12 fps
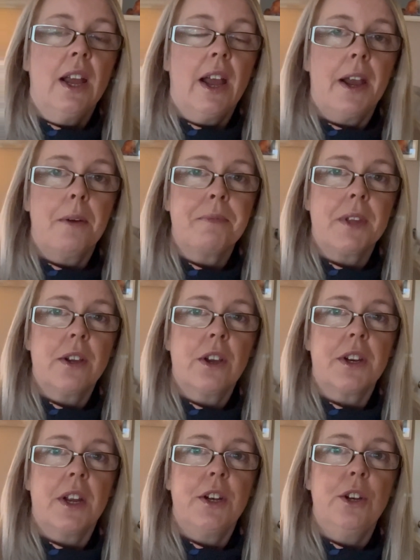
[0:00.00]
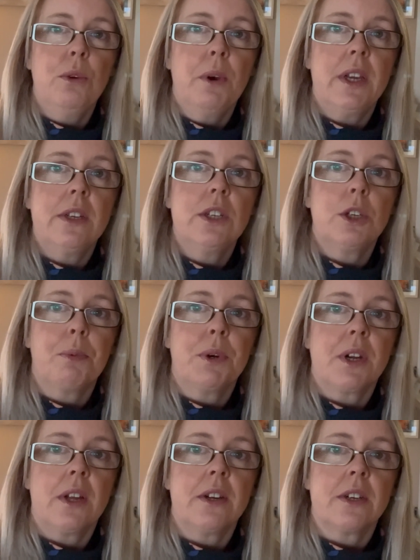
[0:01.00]
Um, I got a new hinge
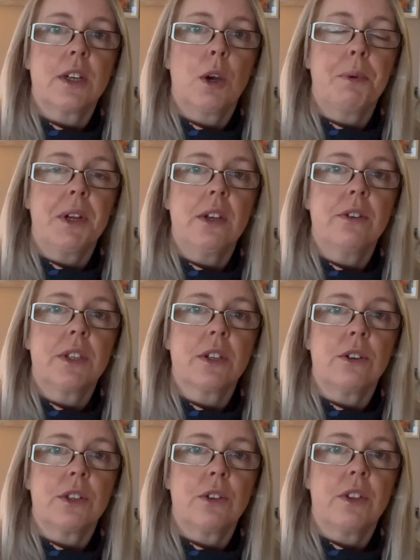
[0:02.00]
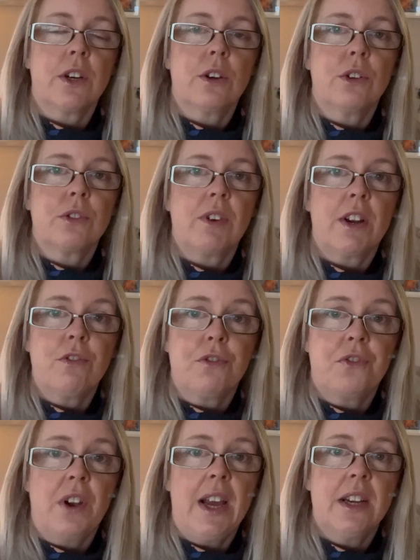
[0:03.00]
put on it a couple of years ago so that it goes right
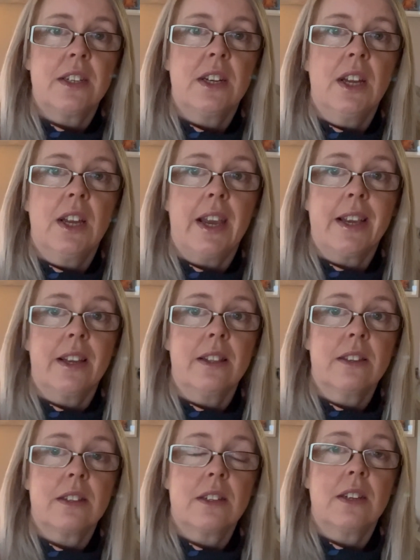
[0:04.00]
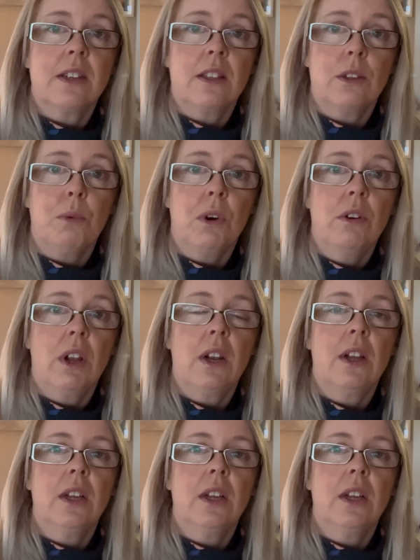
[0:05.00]
flat against the wall.